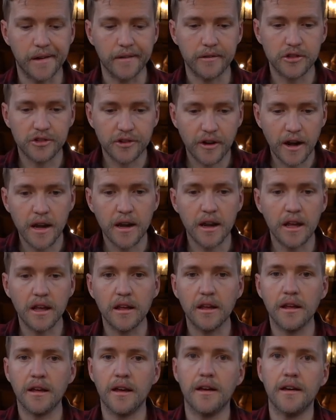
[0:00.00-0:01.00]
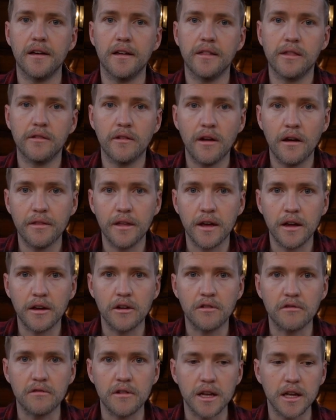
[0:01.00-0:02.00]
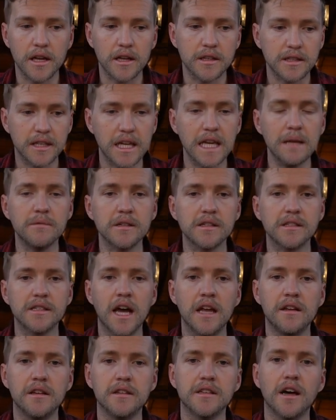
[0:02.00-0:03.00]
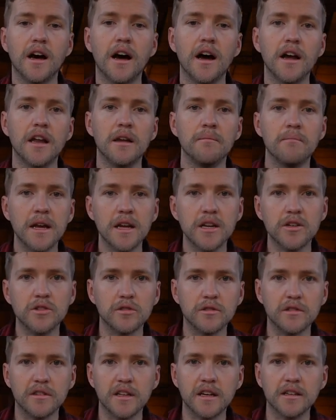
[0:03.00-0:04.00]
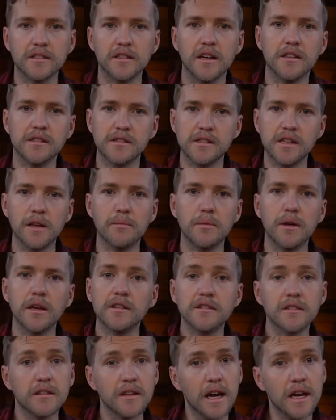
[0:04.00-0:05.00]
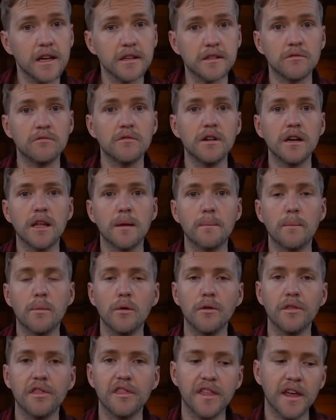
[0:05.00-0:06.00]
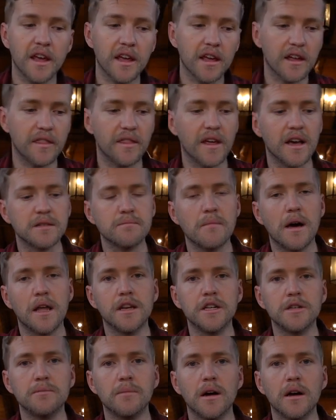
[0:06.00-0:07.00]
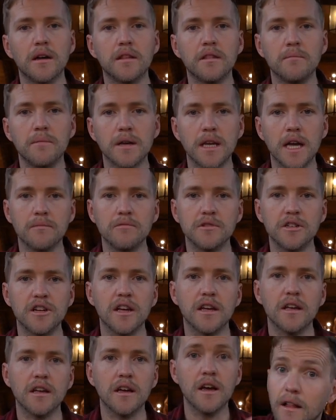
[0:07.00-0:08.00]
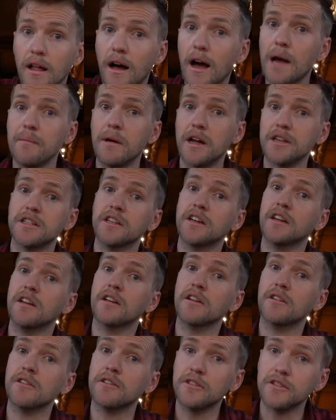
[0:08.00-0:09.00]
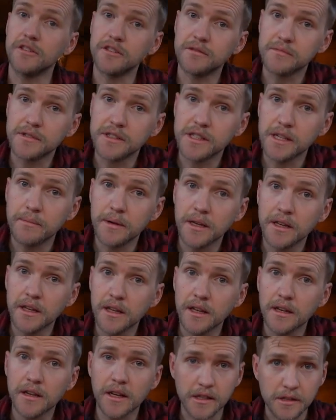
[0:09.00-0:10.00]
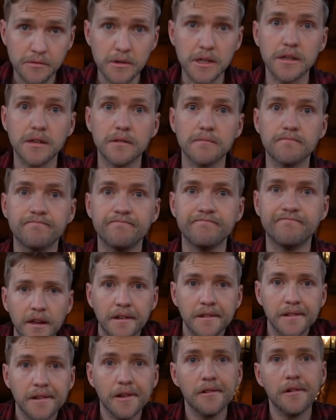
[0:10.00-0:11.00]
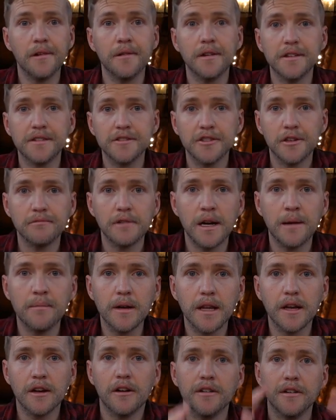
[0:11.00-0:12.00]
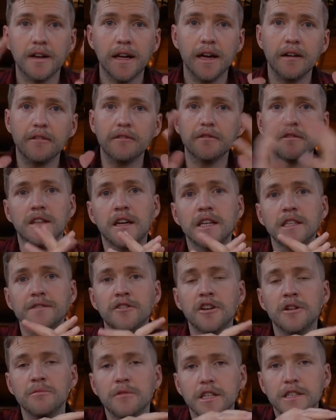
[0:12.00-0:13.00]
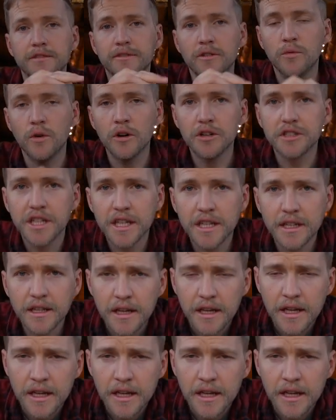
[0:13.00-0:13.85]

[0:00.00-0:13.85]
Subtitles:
training throughout their career to keep the standards high and make sure things aren't slipping. So that is a really important thing, and that's managed by the BMG. I'm actually going to go and do some CPD next week. So I'm going to stop rambling on now. Thanks very much for watching.